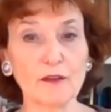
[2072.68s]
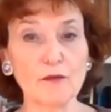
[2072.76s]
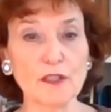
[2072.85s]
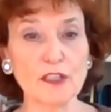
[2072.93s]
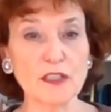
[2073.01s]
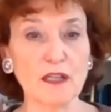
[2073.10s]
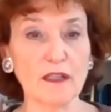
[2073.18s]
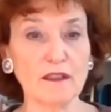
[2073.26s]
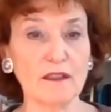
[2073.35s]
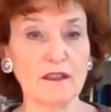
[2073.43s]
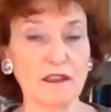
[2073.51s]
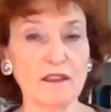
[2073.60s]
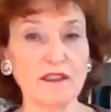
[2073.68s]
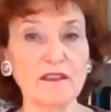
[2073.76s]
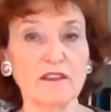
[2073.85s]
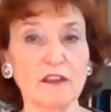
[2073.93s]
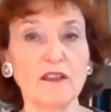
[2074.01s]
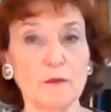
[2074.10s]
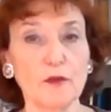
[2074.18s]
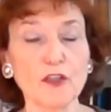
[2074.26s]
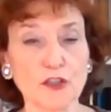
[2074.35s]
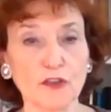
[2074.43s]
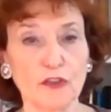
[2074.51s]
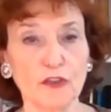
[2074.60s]
which, and there is an
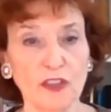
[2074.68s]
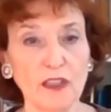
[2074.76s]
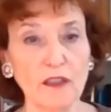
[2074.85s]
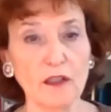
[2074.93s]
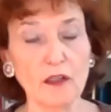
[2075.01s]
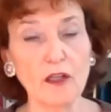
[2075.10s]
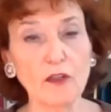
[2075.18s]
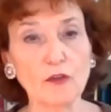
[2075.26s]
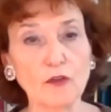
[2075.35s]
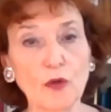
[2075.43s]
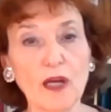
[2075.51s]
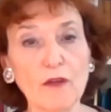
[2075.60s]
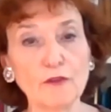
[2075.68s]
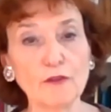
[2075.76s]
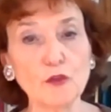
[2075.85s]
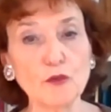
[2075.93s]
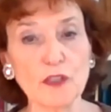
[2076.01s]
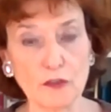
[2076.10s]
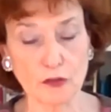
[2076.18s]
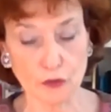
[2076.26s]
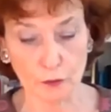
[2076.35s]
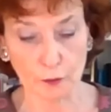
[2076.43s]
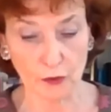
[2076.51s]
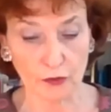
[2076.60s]
emergency to have new
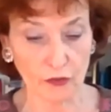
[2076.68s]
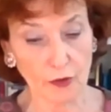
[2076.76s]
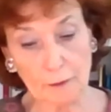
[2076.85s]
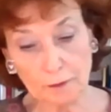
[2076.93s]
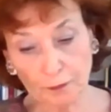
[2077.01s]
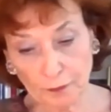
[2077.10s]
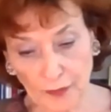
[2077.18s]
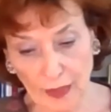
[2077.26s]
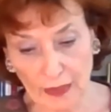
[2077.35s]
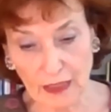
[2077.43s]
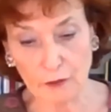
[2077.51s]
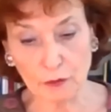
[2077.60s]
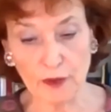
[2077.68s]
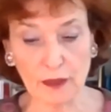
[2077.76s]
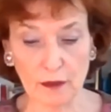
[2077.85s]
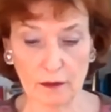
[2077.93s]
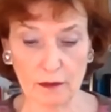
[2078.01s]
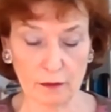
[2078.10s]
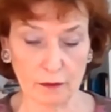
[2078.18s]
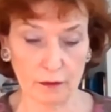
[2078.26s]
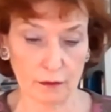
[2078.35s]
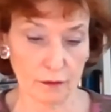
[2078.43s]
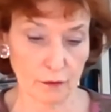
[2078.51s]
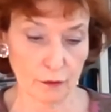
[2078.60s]
instruments. And I will
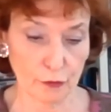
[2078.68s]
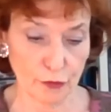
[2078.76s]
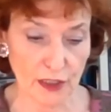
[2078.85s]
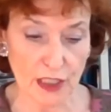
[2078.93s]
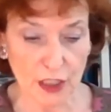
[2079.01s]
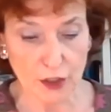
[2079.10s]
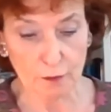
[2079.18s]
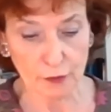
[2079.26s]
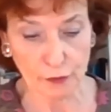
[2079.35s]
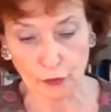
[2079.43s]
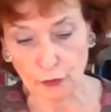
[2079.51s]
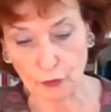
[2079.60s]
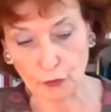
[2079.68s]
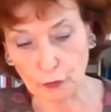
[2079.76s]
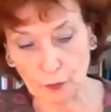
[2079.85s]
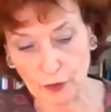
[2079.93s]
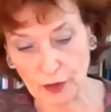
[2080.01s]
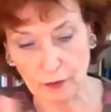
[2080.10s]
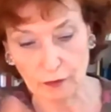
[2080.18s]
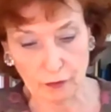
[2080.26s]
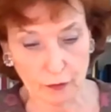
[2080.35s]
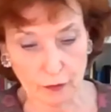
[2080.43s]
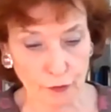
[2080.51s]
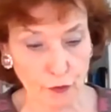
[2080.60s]
finish before to speak
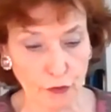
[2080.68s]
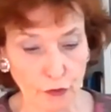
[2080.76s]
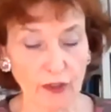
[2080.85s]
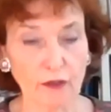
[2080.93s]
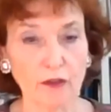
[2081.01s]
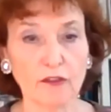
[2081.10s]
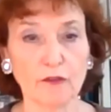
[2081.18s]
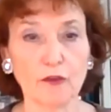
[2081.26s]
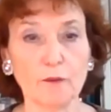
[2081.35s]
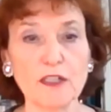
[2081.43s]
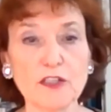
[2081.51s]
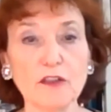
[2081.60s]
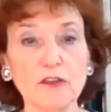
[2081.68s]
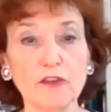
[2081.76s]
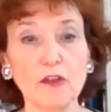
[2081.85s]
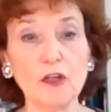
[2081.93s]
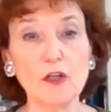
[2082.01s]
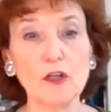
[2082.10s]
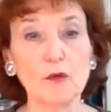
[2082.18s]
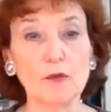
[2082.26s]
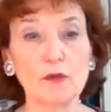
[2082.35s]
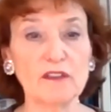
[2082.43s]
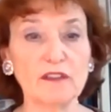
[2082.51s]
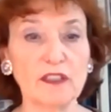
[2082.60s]
a few seconds of the measures
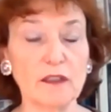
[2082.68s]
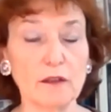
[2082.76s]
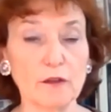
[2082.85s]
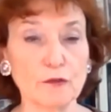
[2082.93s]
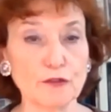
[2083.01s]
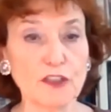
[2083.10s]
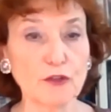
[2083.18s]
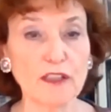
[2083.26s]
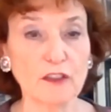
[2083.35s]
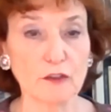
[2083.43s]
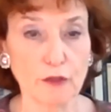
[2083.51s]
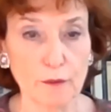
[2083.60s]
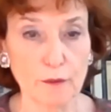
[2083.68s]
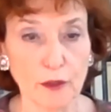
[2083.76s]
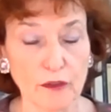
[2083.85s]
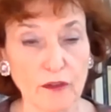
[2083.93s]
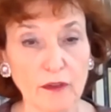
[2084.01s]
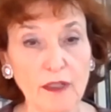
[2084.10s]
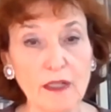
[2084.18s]
with the free trade agreement.